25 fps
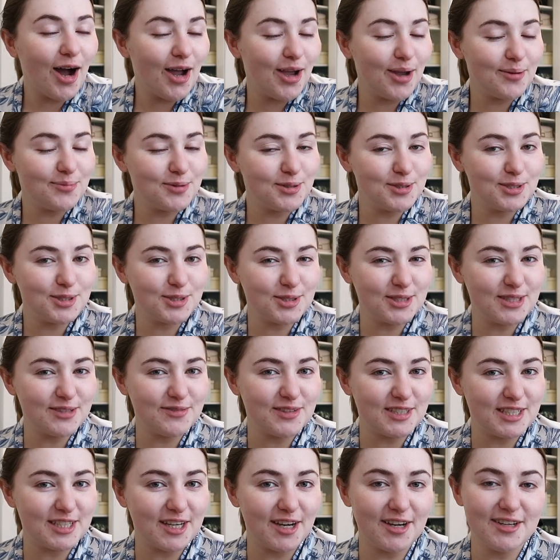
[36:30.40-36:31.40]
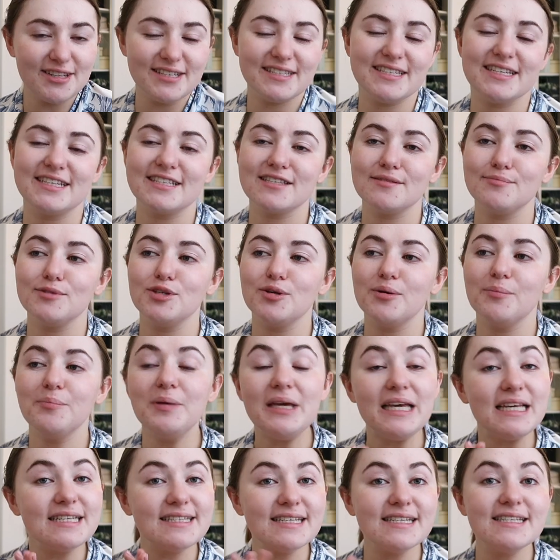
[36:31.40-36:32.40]
i hope you enjoyed the video seeing some new
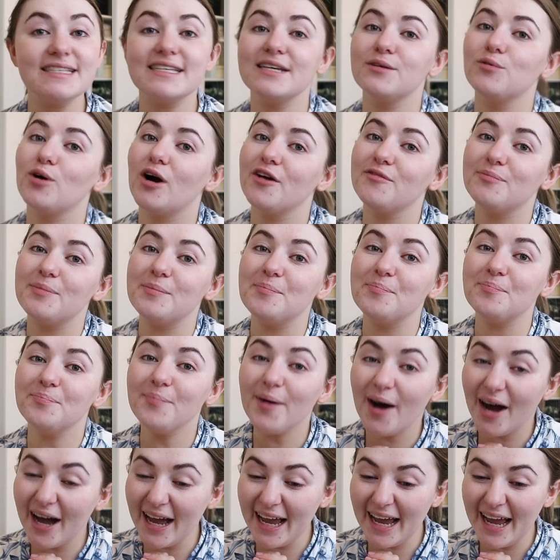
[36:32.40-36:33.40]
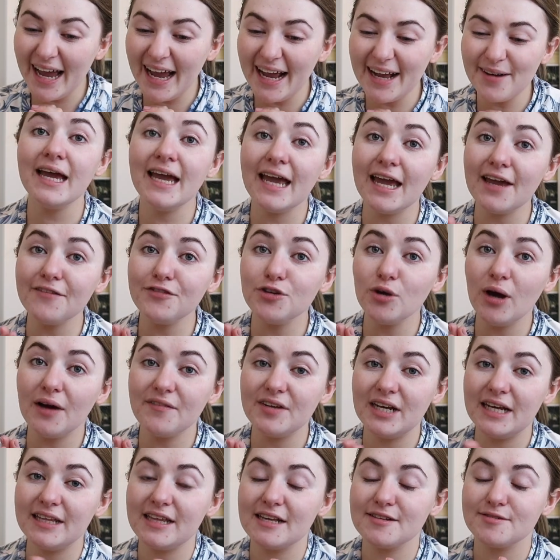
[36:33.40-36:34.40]
pieces seeing what i've been buying if you
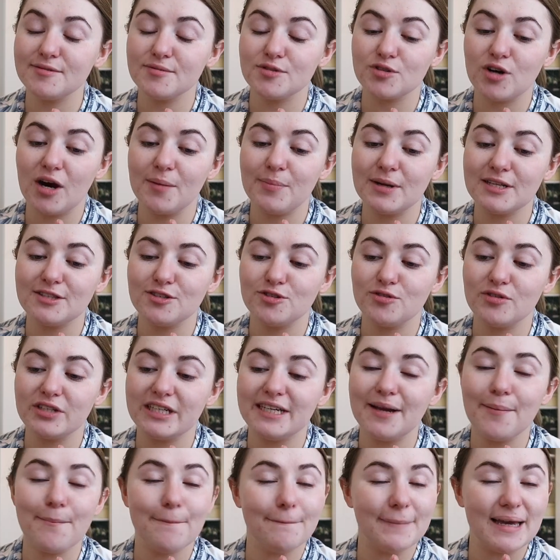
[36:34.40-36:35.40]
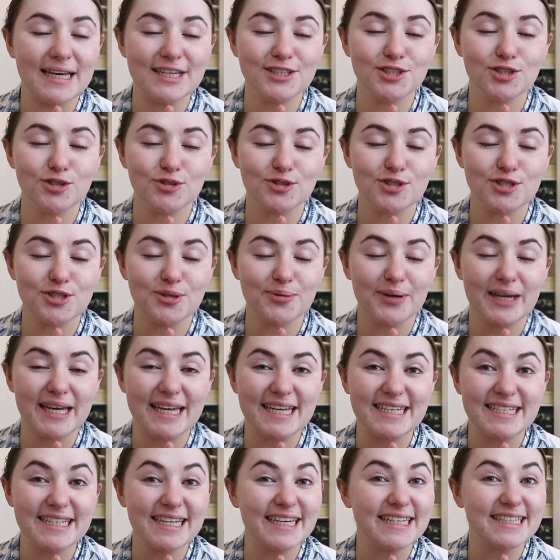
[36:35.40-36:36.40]
haven't hit that subscribe button already make sure to
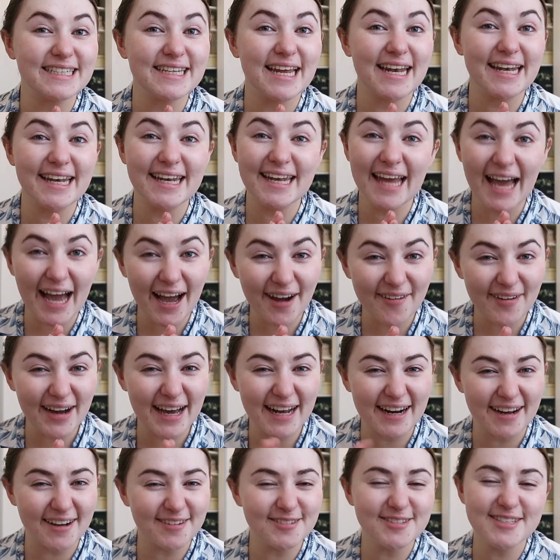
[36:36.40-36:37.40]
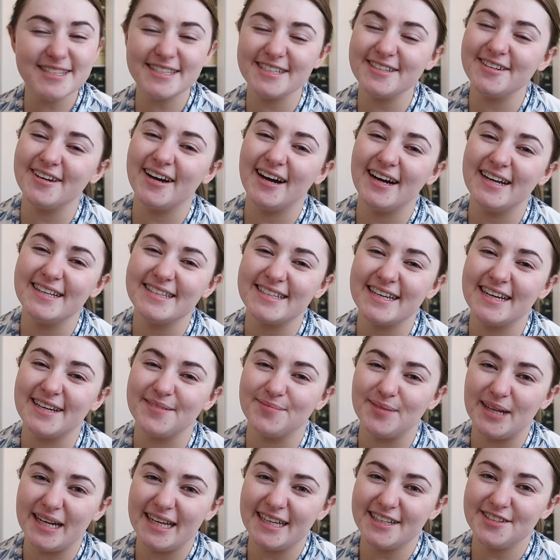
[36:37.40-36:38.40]
hit it now and i will see you guys
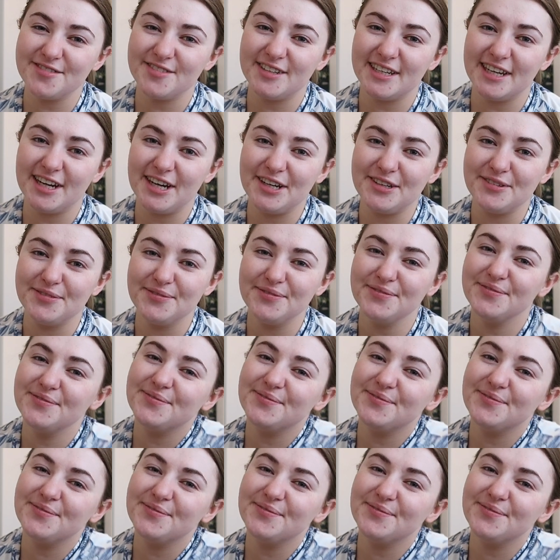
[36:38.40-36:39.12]
in my next video